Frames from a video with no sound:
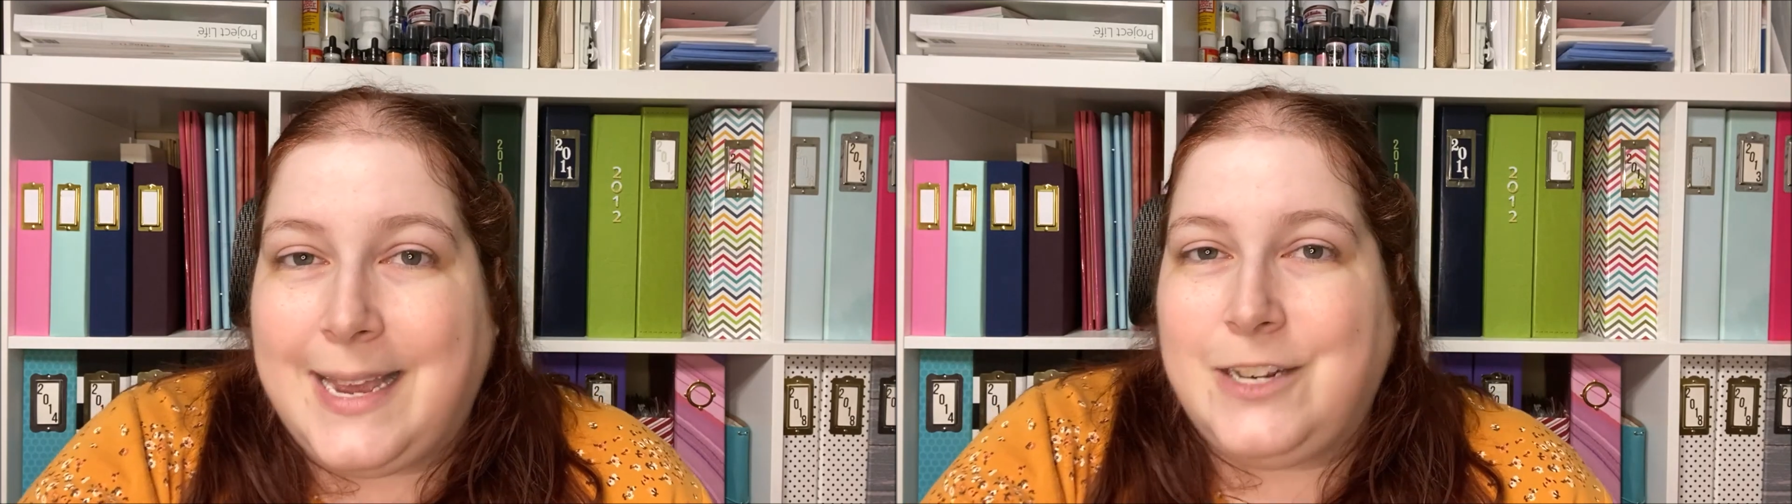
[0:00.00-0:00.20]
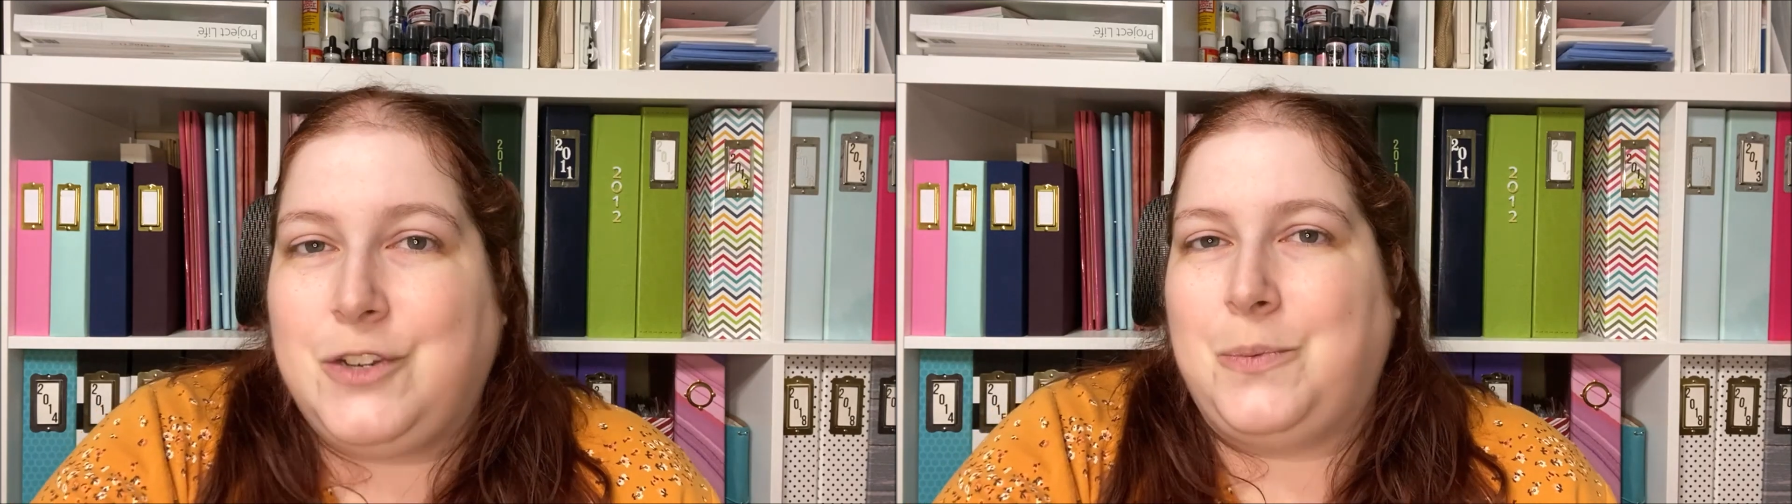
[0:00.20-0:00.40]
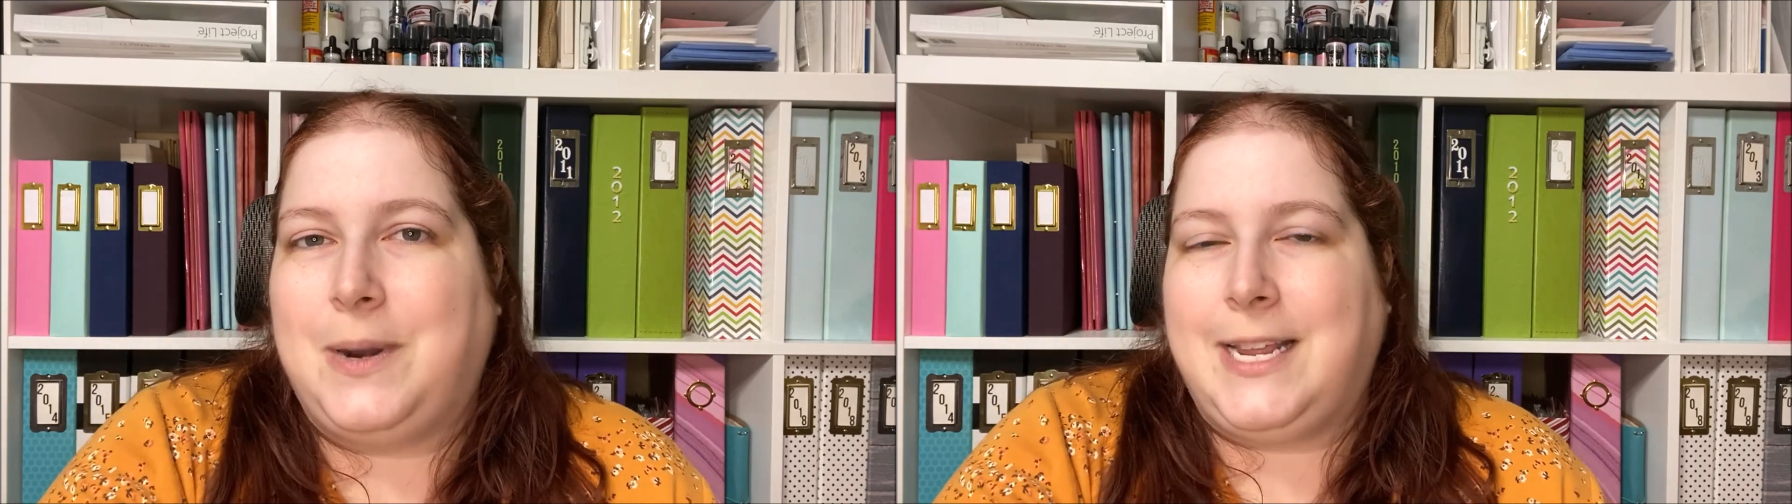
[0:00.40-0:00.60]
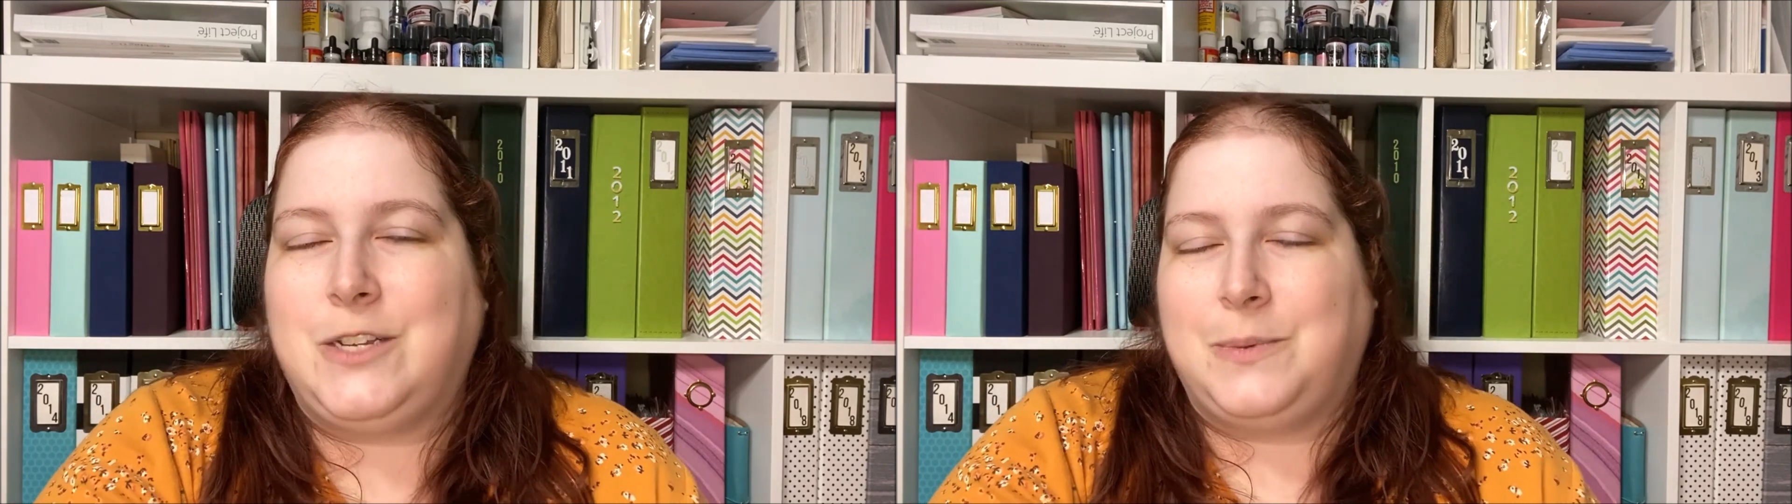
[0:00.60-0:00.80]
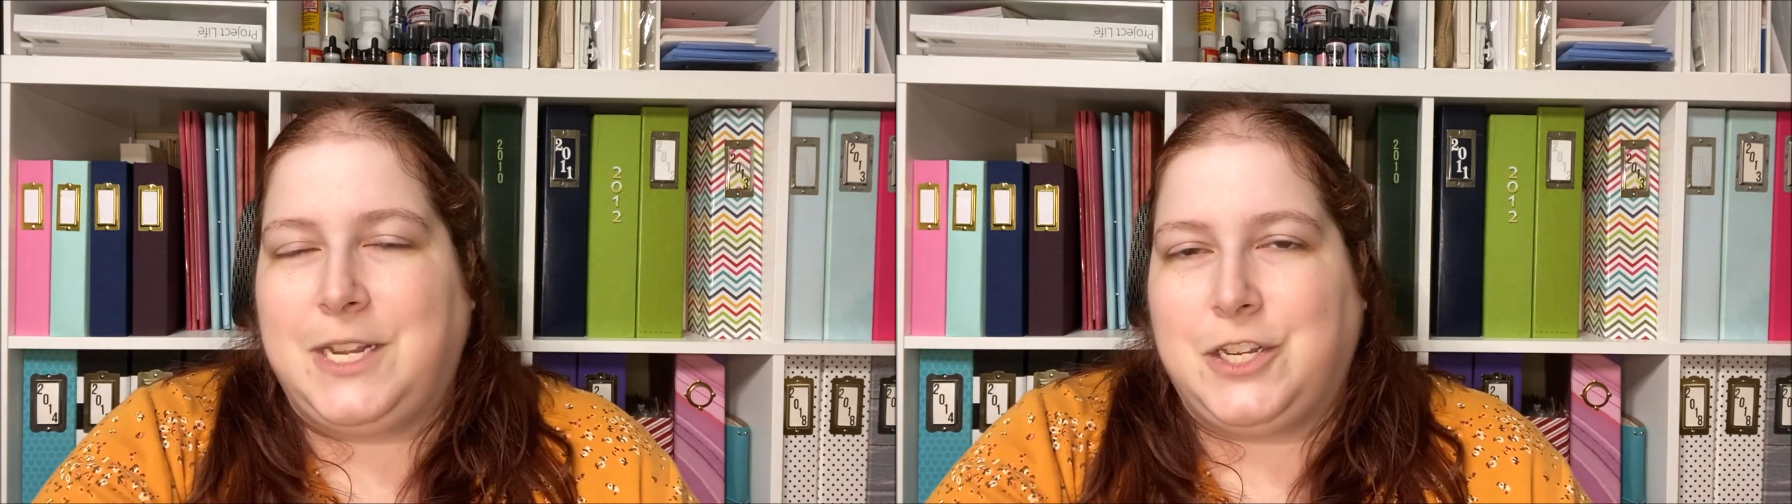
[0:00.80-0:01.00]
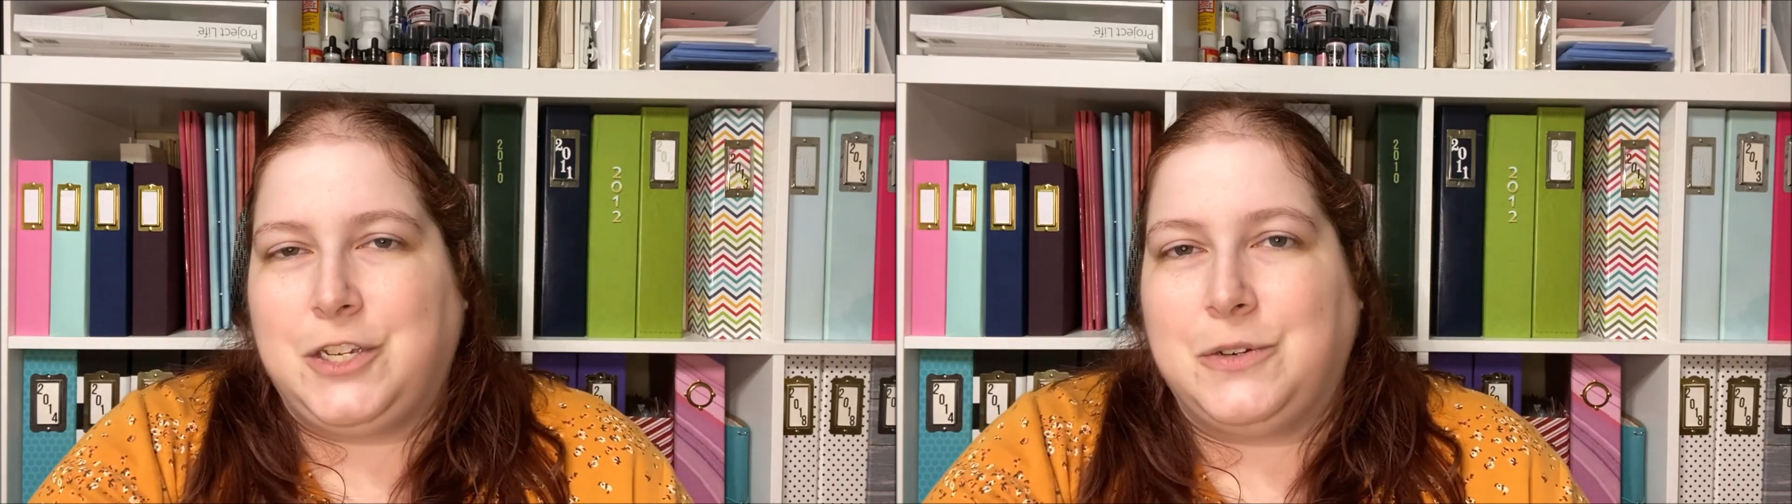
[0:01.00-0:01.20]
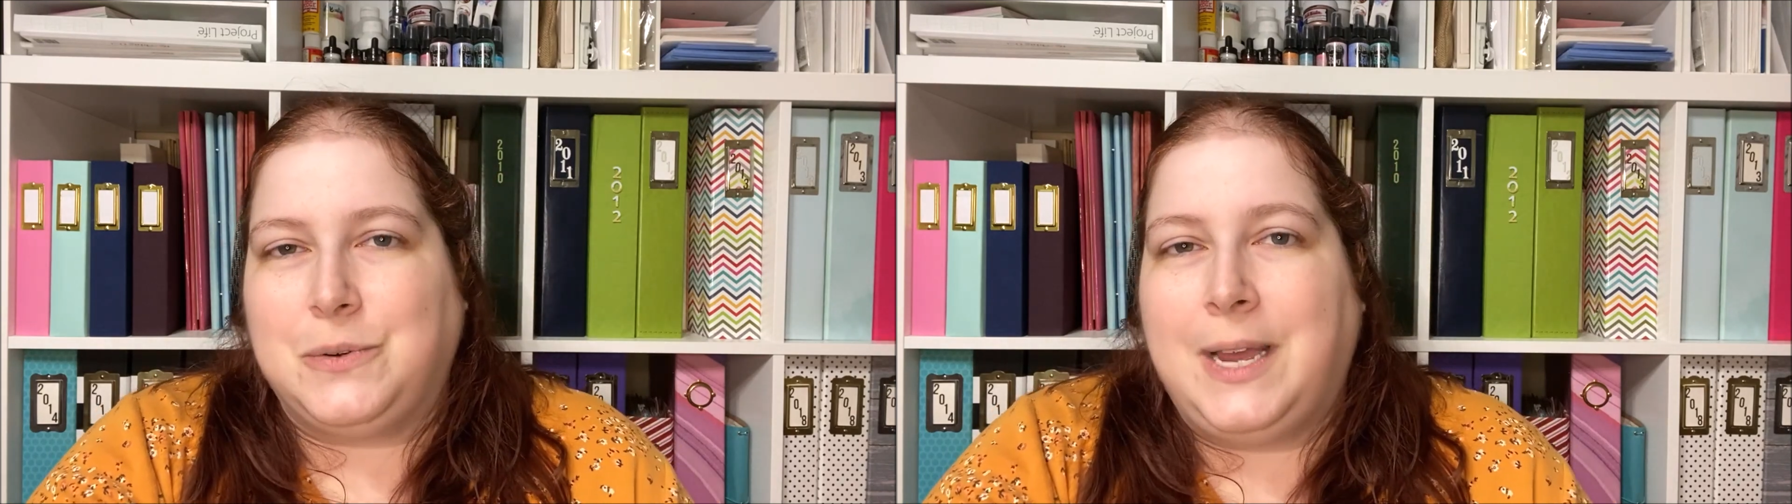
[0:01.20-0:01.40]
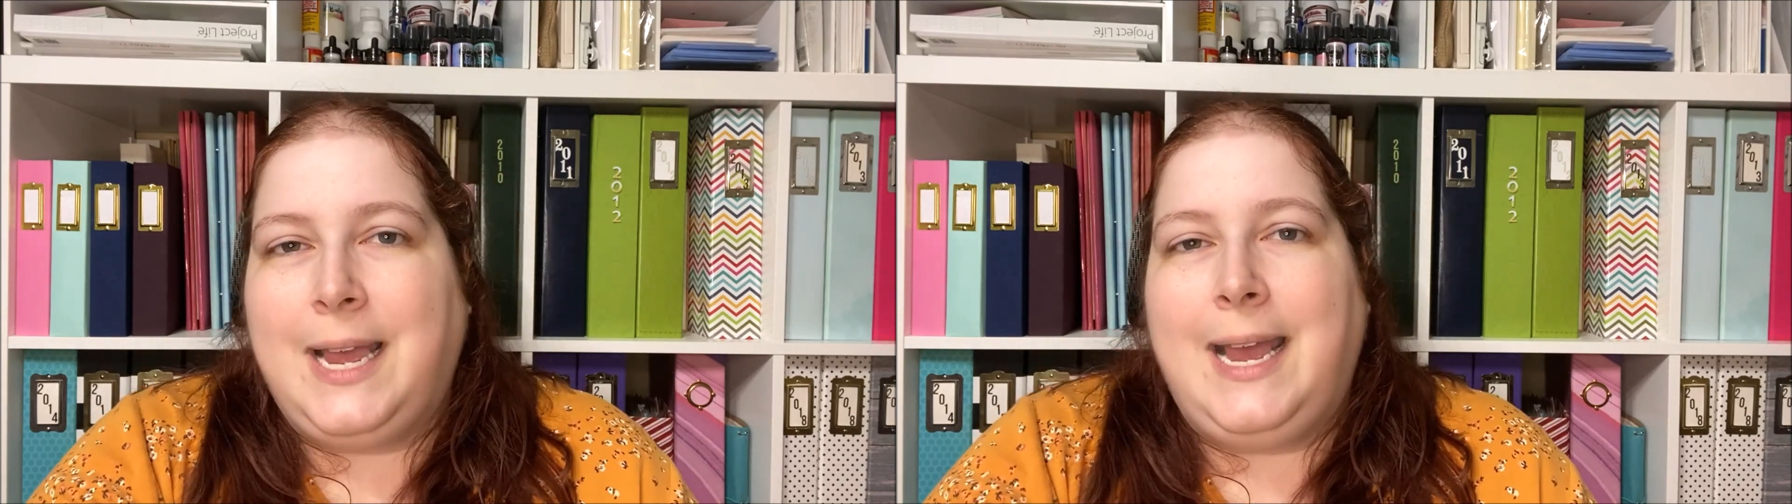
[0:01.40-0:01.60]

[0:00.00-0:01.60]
in 2022,